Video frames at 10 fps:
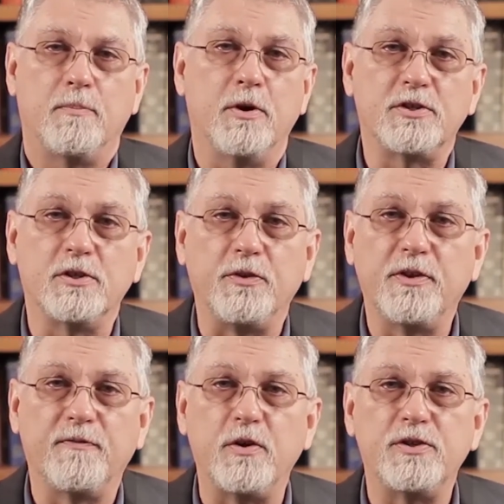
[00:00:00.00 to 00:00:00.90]
personal
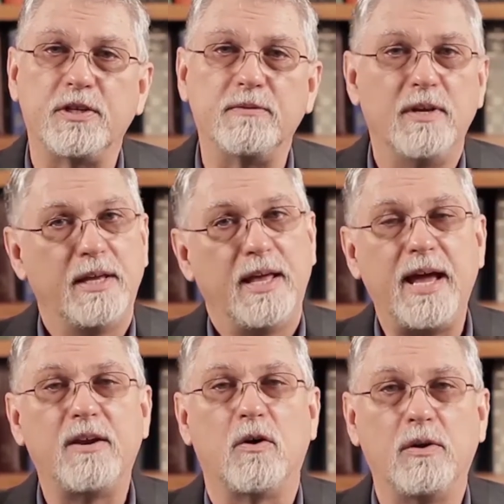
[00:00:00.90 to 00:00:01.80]
devotion,
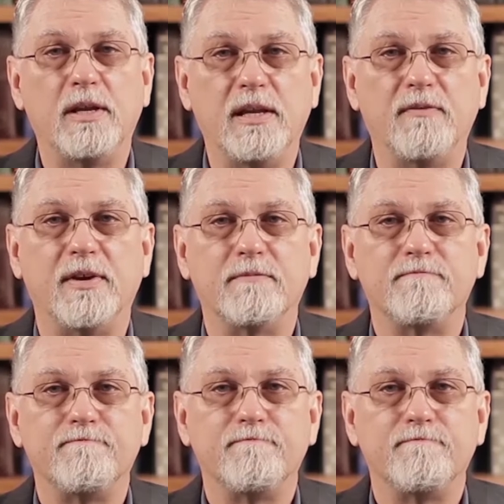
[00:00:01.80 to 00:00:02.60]
and holy living.